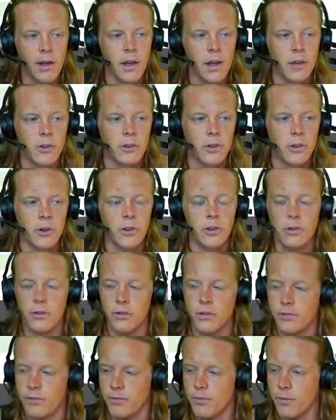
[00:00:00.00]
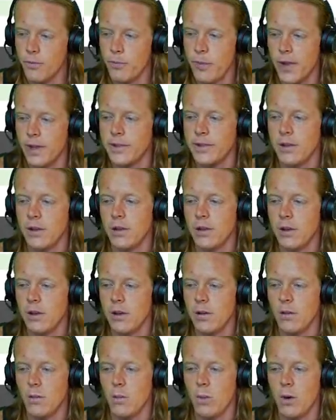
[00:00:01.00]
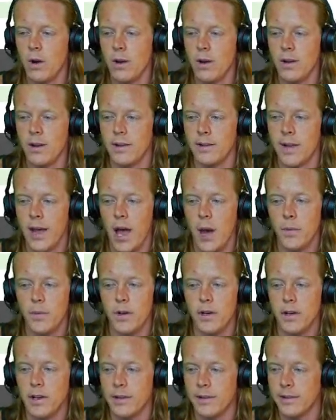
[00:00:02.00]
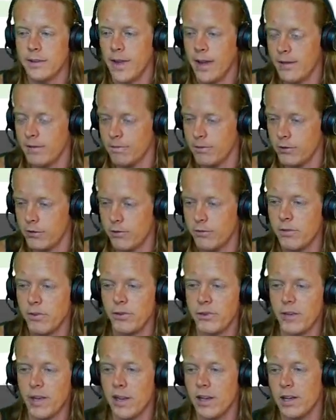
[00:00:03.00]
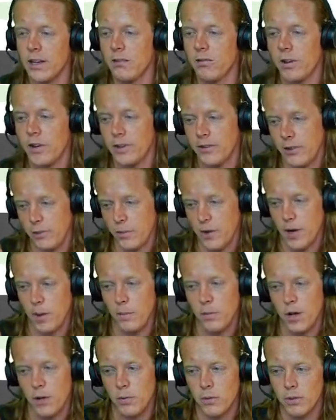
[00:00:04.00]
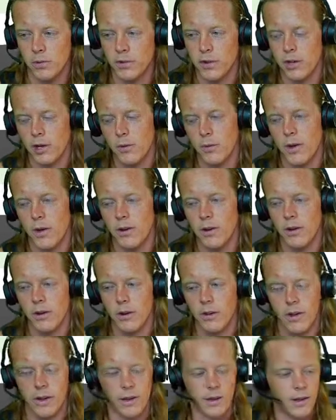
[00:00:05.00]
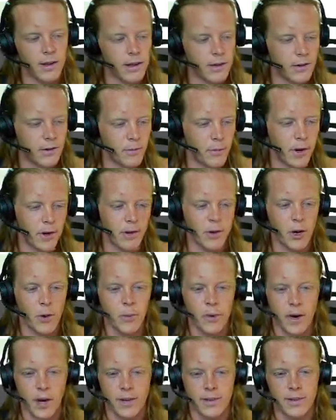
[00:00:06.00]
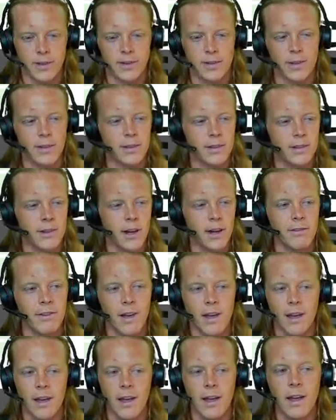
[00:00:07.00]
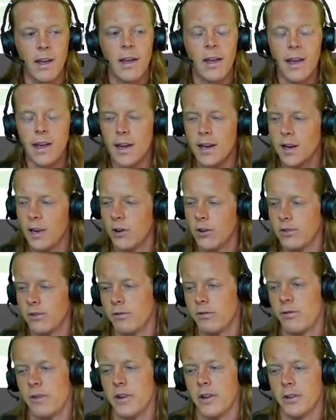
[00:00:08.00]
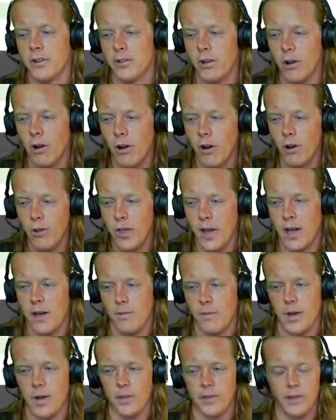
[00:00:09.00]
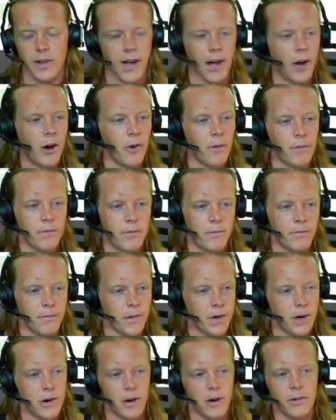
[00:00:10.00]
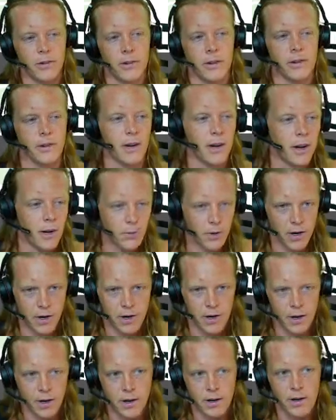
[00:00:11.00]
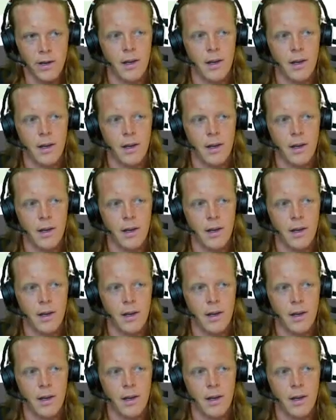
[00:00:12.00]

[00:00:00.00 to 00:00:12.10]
So basically what is happening is that sophisticated fancy pipeline where we're talking about all that like parallel processing stuff, it goes and figures all that mess out across the entire market.